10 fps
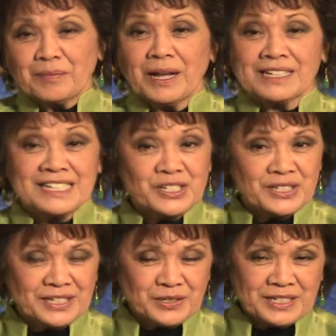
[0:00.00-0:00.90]

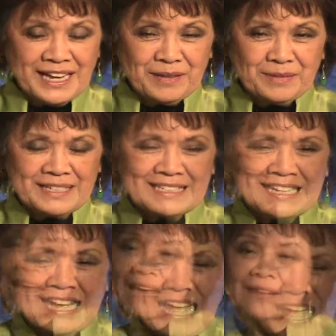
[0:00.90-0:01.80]
Polynesian Entertainment.
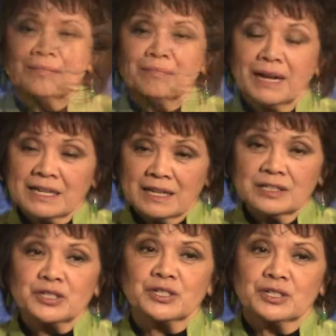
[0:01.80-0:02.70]
And my
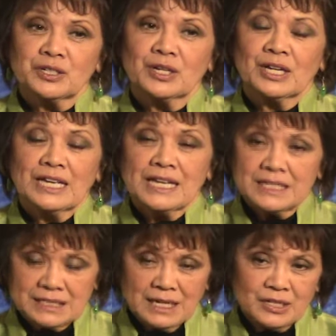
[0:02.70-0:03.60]
culture
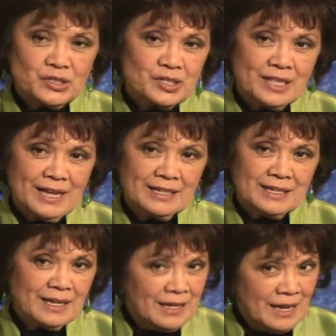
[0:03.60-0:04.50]
is such that
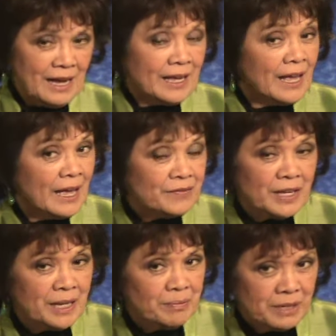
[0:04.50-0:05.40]
I have
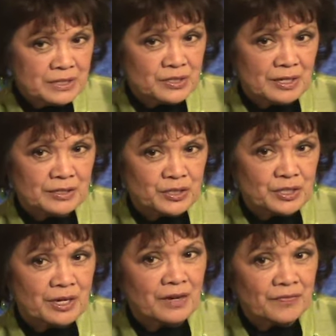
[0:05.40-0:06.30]
a mixed
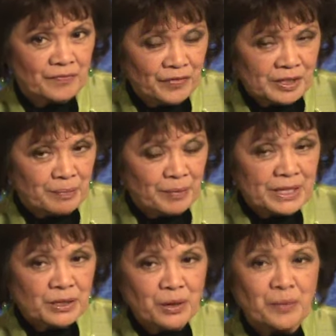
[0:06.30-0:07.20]
culture of
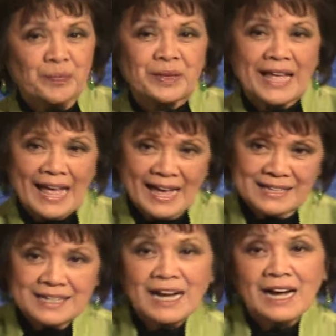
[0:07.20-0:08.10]
Filipino
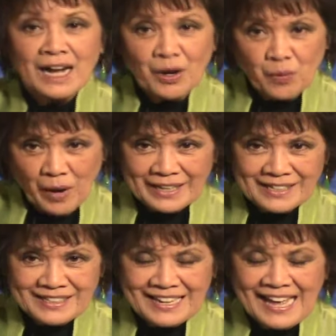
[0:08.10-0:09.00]
and
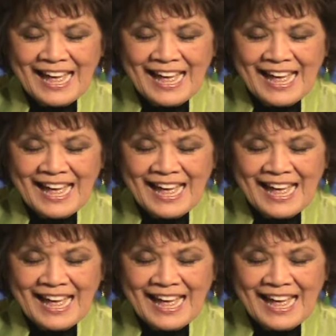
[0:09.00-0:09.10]
Hawaiian.